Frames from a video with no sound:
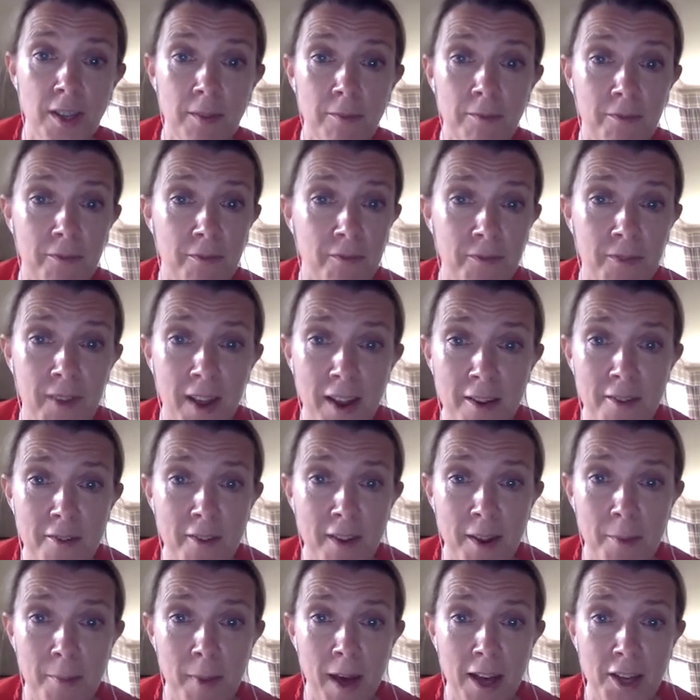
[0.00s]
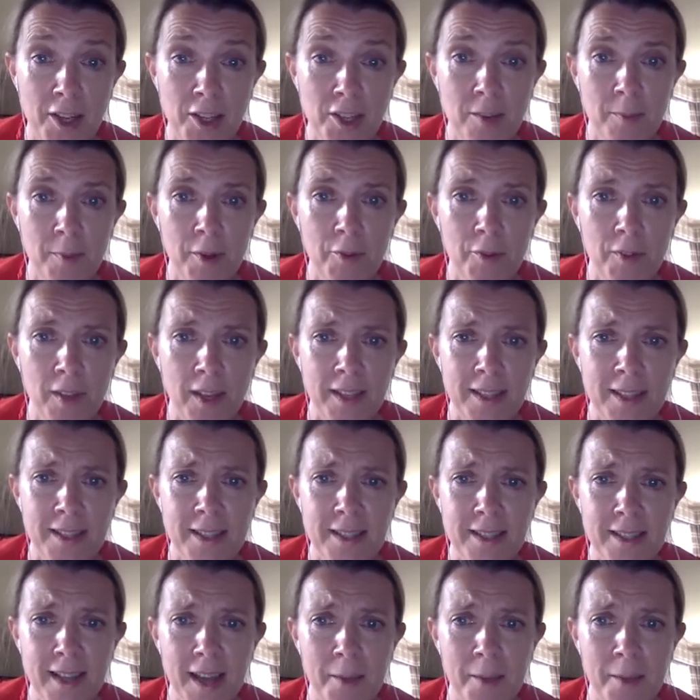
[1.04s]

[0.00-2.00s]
I'm very, very passionate about this.